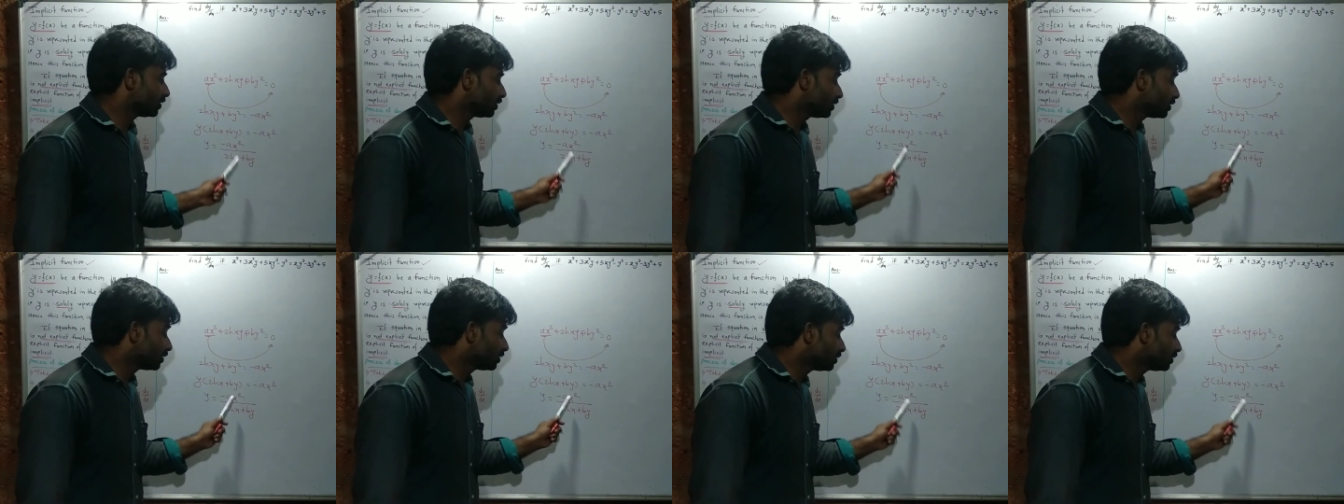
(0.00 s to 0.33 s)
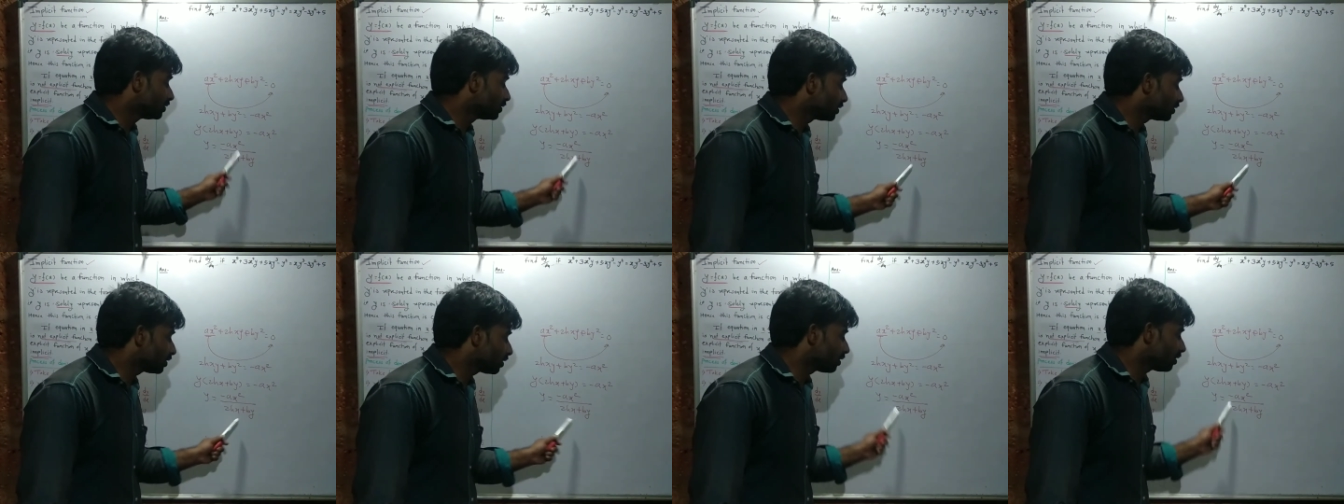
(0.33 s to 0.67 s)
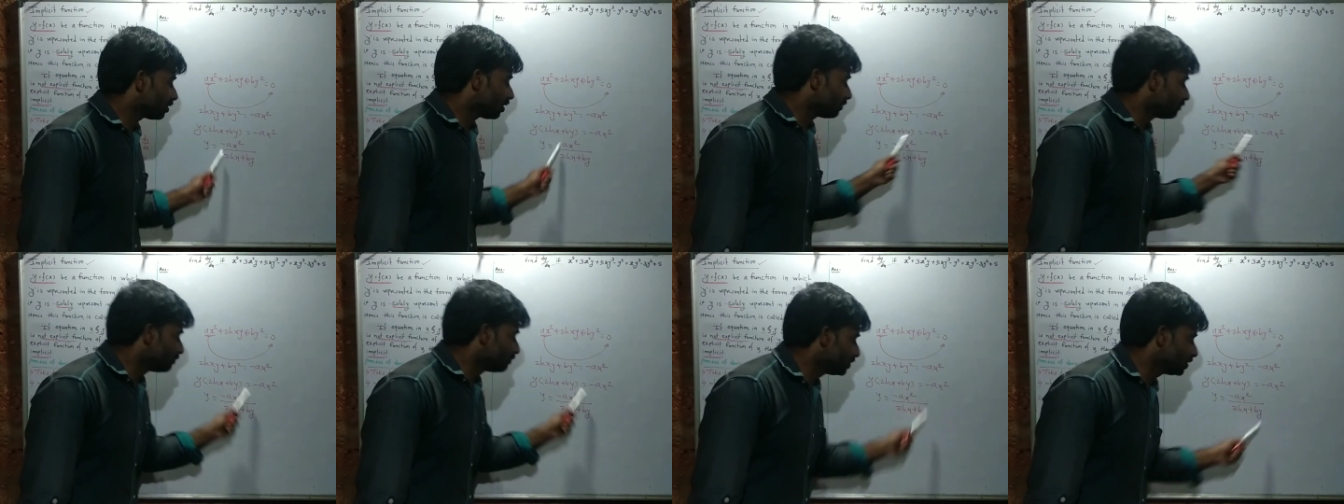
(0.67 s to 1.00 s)
in the
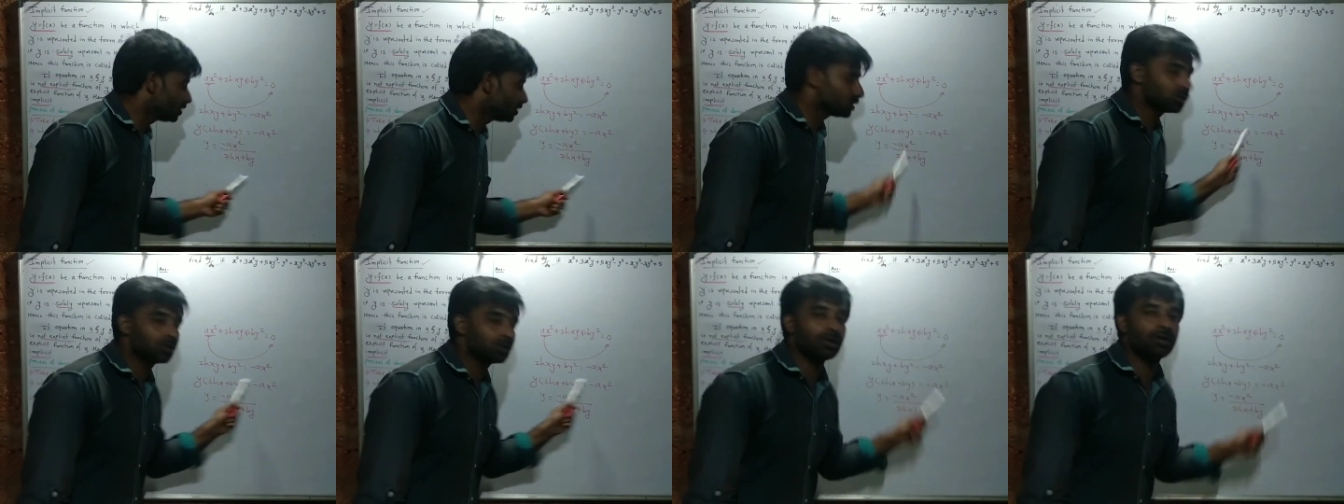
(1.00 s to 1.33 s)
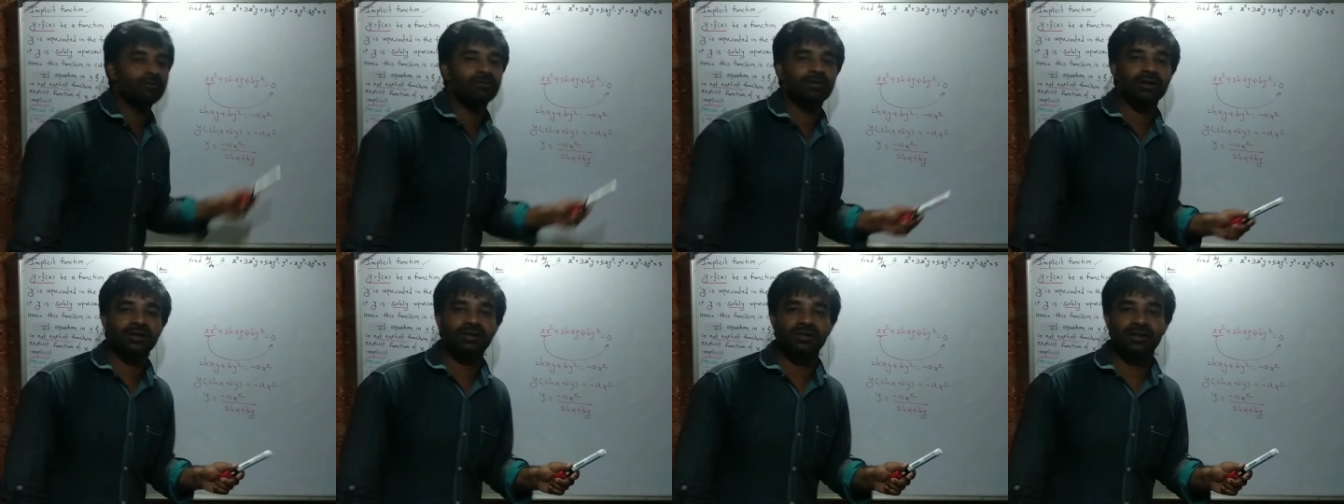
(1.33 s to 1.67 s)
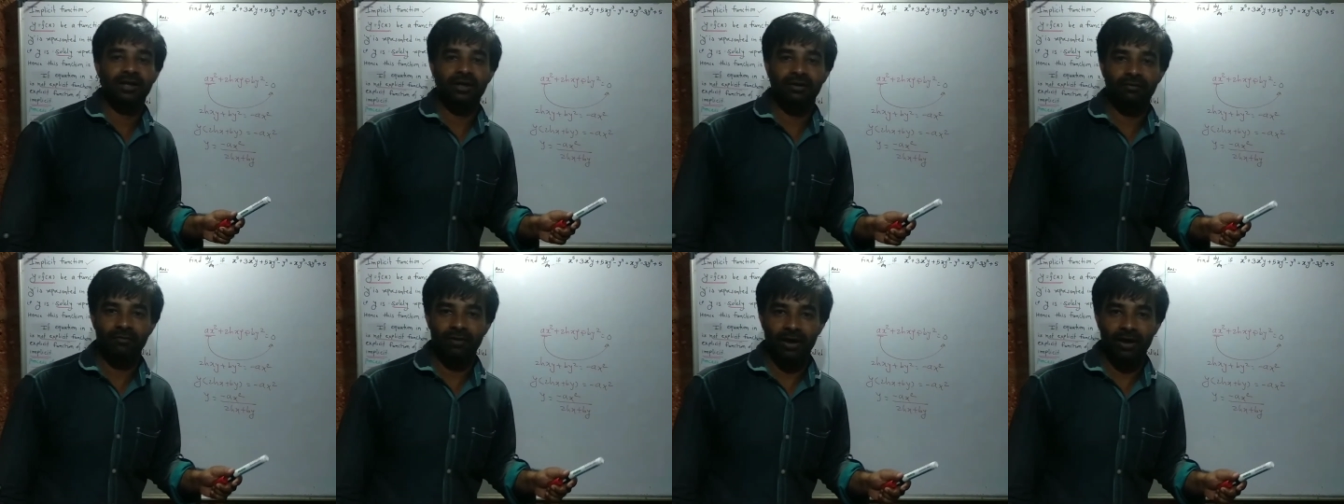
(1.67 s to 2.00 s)
combination of x
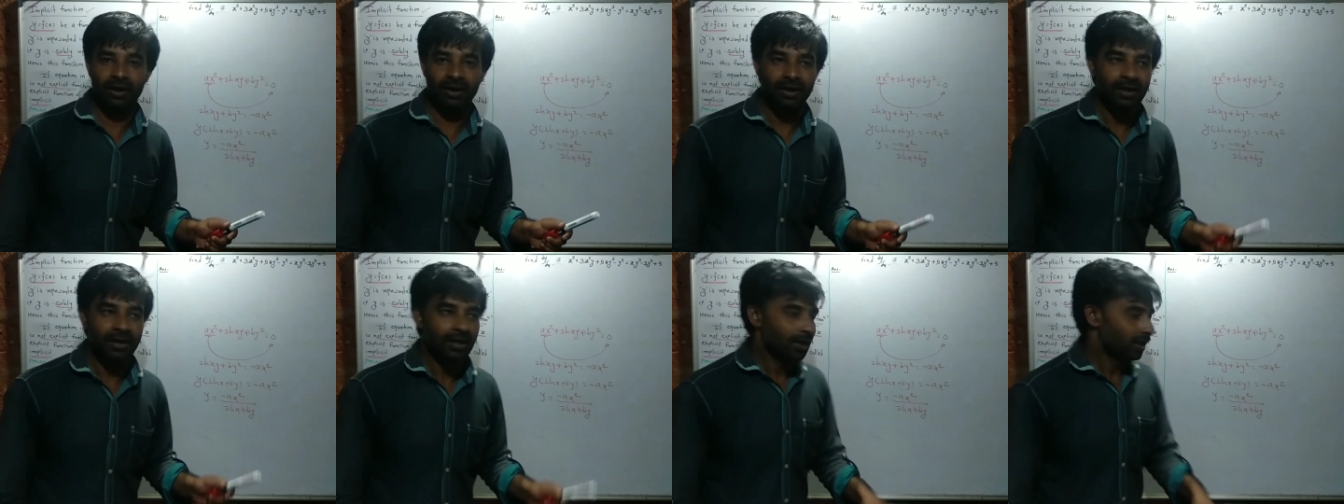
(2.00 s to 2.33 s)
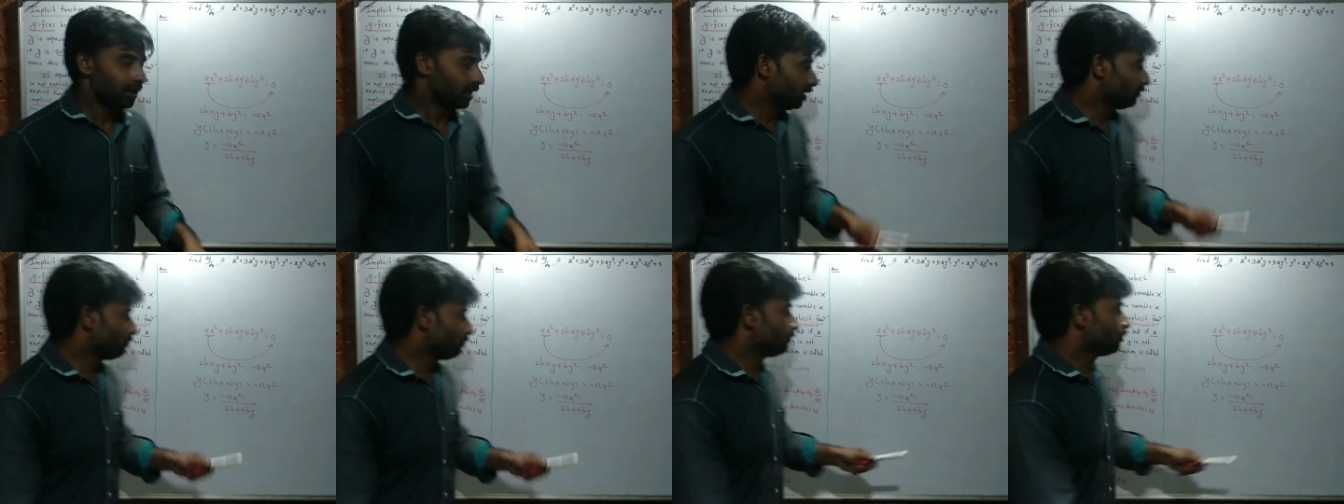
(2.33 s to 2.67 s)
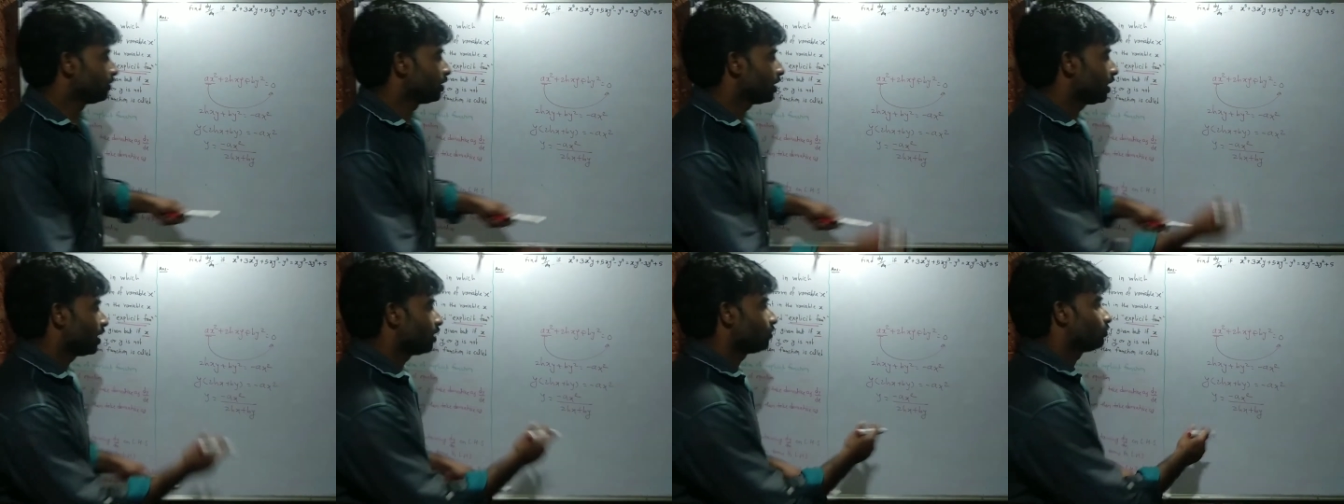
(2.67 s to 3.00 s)
and y. If
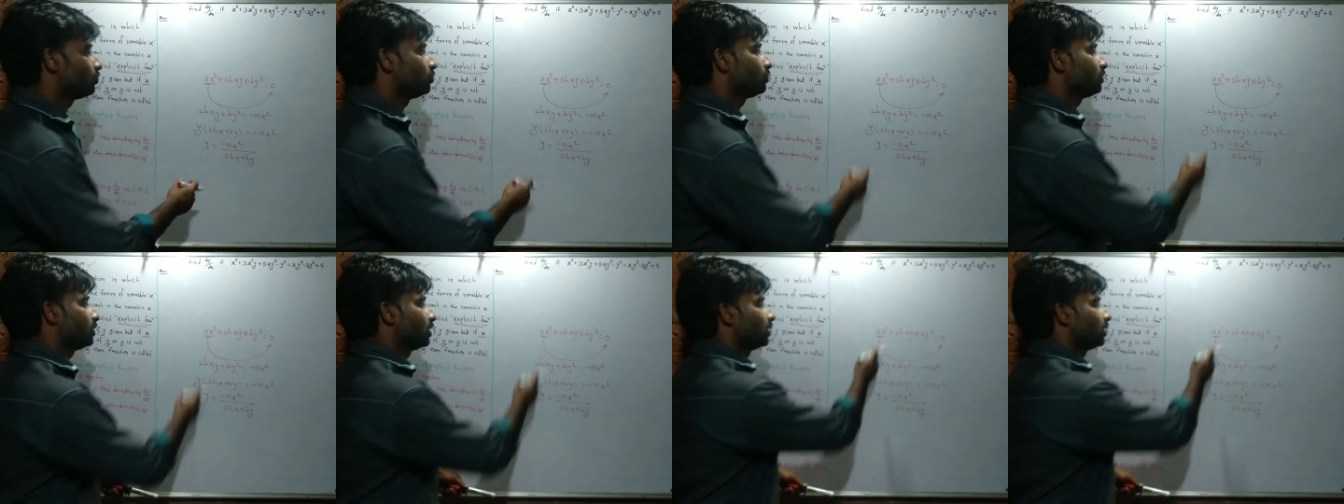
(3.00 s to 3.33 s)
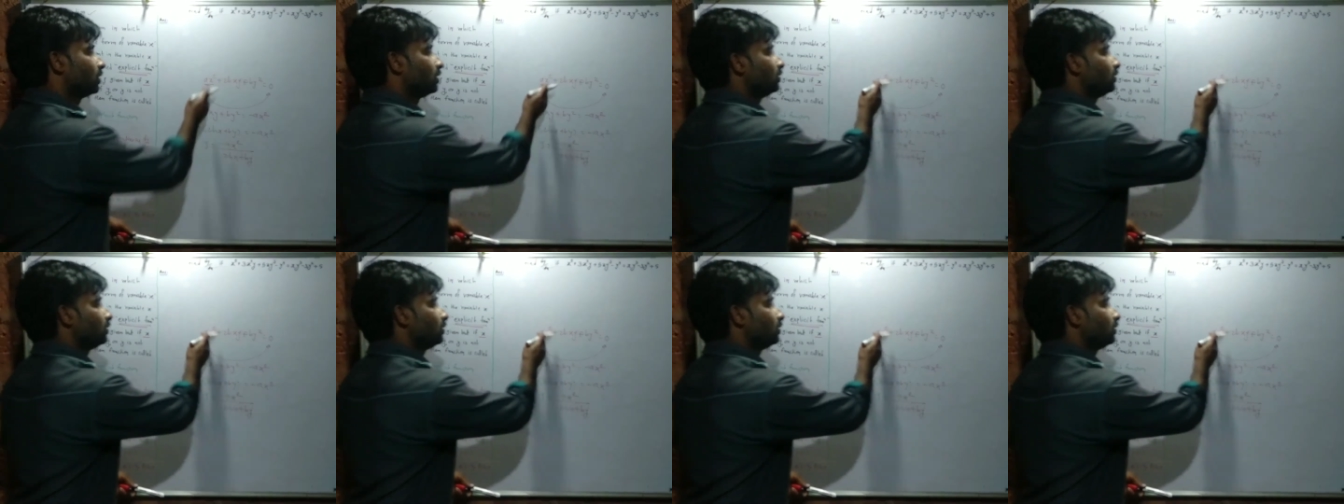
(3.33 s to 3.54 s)
we have to taking